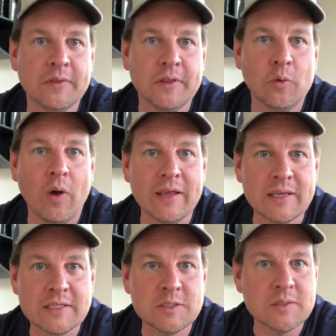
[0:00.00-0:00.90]
They want
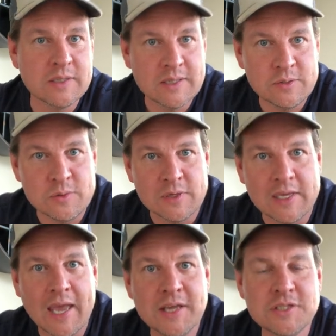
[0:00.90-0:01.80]
to
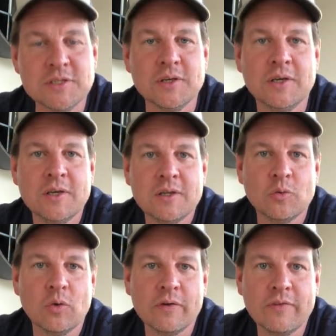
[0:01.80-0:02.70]
engage the
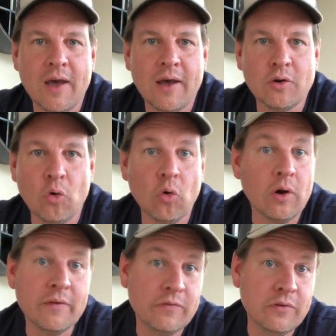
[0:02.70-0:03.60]
Word of God,
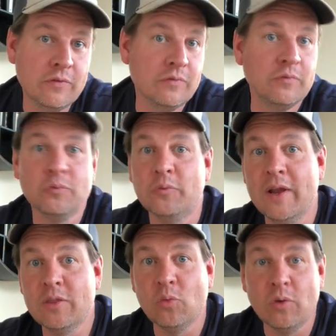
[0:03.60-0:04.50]
or if you've
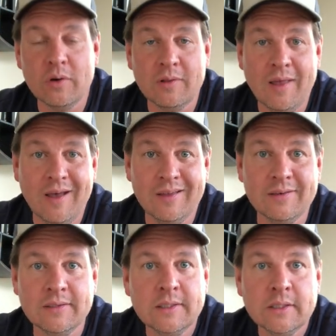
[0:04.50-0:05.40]
read the Word a lot
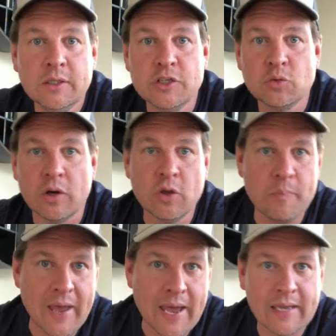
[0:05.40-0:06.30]
and you just want to go
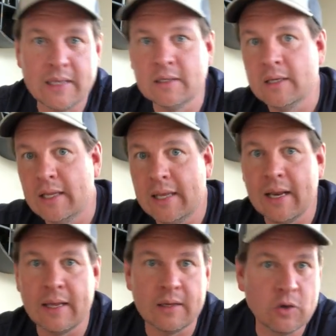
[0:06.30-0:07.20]
back and get
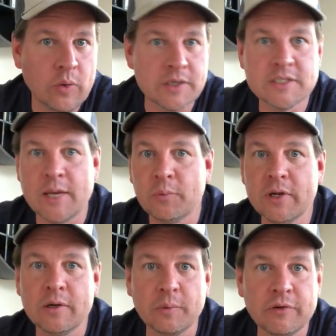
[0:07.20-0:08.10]
a quick summary
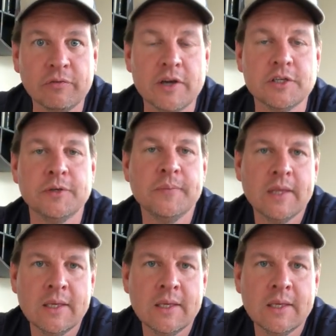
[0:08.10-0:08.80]
and a refresher.